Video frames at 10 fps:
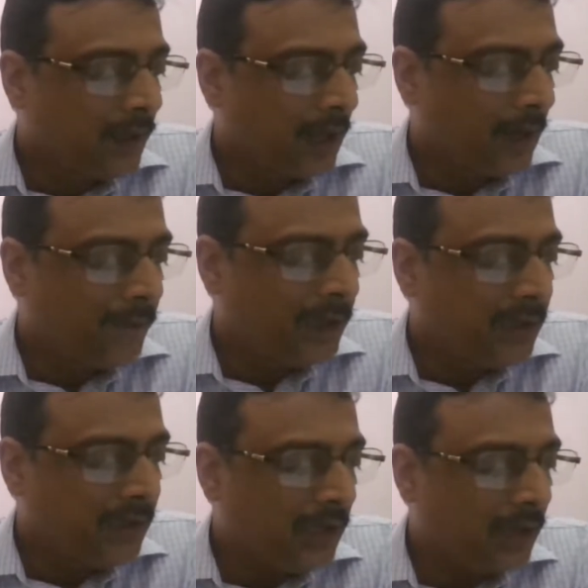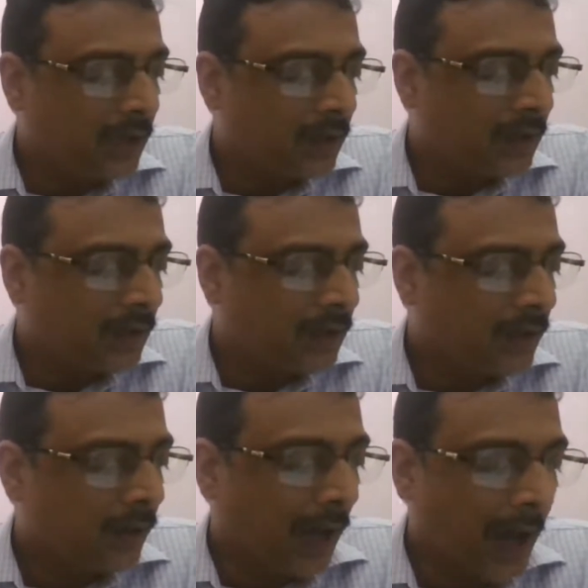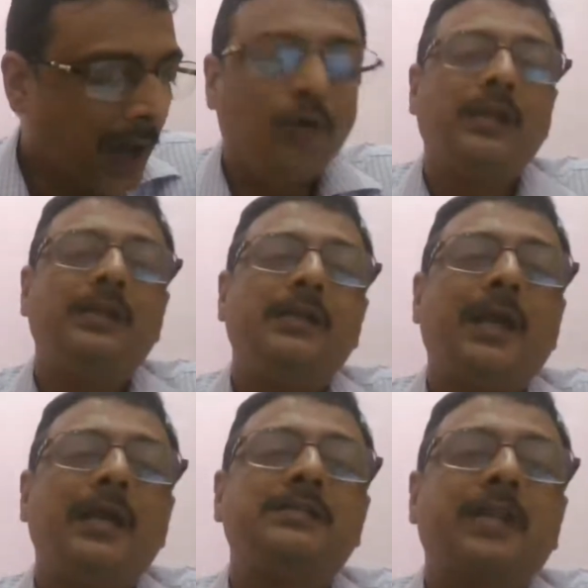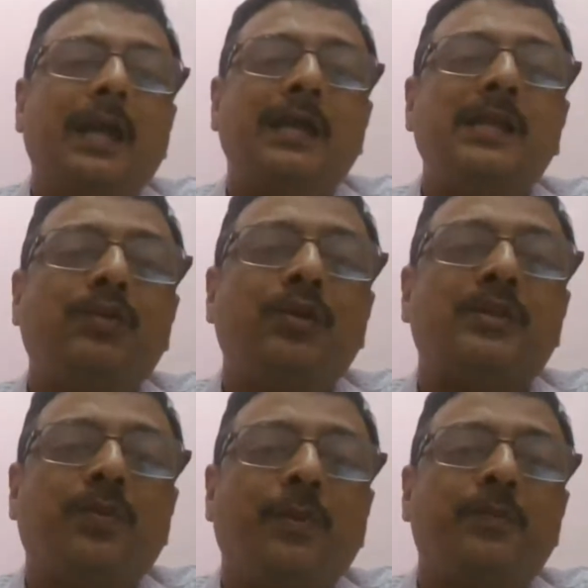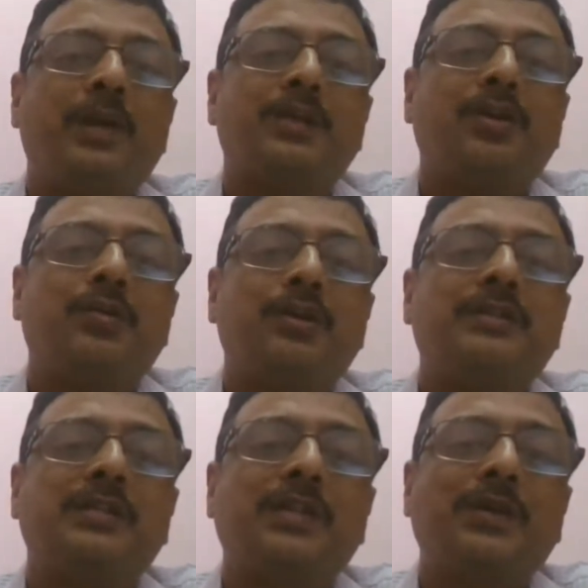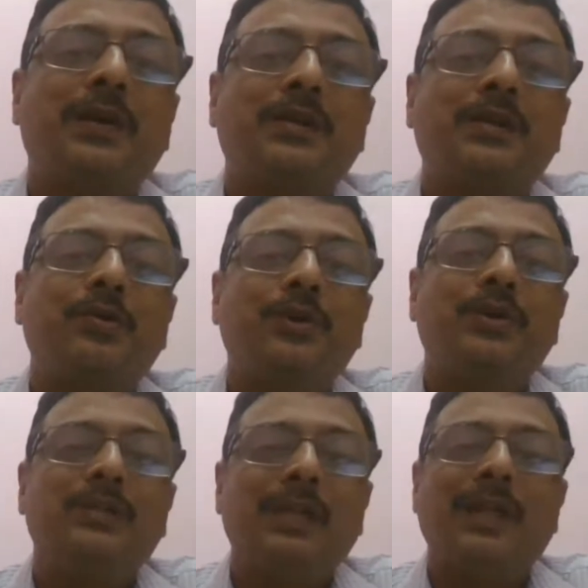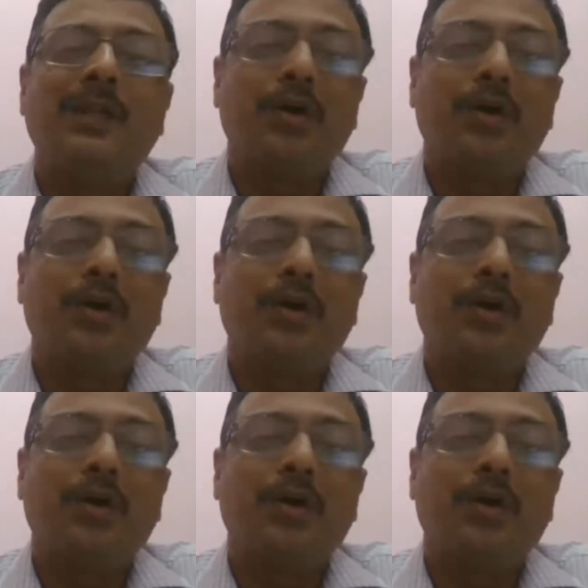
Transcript: every year uh, how India is adding to its population, which is equal to the